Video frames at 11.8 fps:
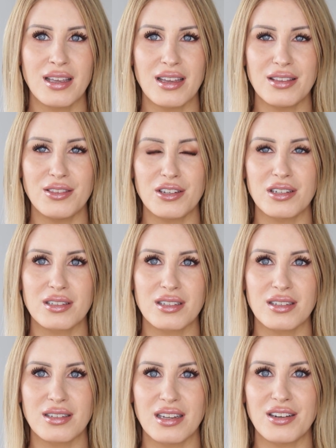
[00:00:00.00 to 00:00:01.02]
and look,
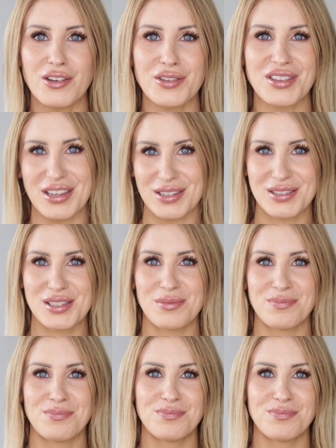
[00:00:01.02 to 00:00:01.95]
and all the things.